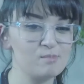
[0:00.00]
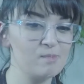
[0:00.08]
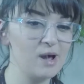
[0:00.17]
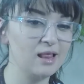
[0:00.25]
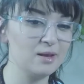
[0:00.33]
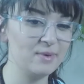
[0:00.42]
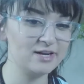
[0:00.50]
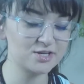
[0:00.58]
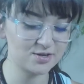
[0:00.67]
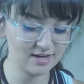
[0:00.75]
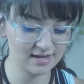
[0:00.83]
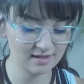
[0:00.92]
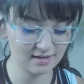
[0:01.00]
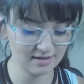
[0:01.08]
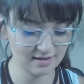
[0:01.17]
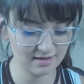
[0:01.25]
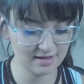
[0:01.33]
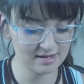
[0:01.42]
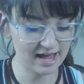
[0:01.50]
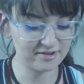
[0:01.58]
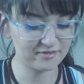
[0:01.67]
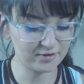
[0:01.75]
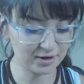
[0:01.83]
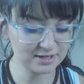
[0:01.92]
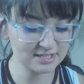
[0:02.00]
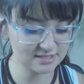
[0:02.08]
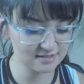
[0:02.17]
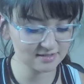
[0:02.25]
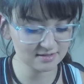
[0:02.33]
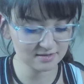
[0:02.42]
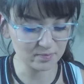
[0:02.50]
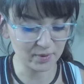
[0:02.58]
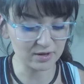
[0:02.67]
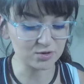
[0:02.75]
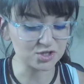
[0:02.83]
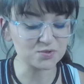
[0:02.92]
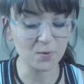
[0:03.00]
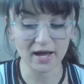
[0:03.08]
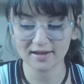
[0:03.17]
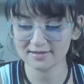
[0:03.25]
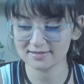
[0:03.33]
elementary at first, but just wait.